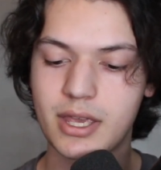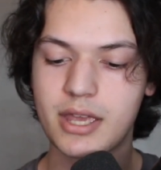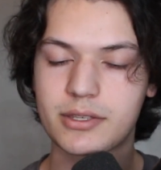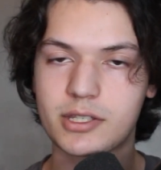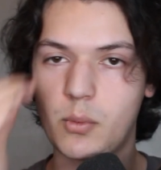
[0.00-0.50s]

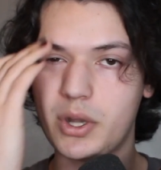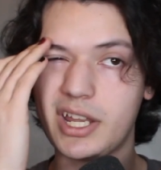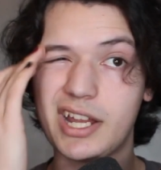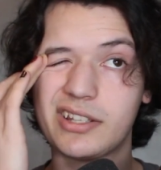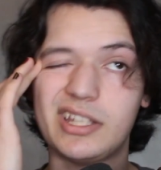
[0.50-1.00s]
Someone
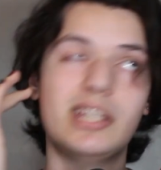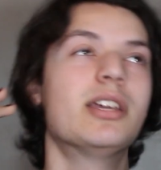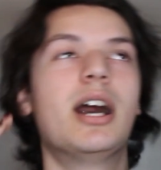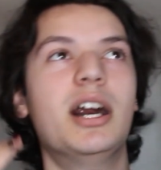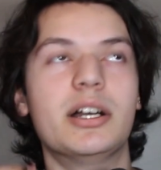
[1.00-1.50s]
in the
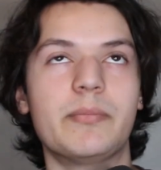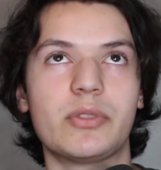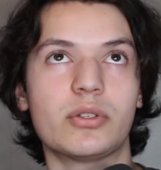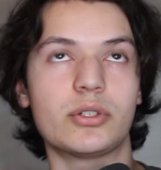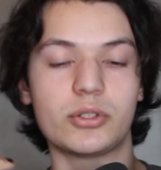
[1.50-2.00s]

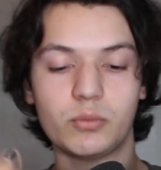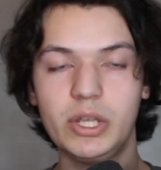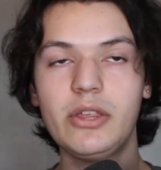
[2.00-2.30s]
reel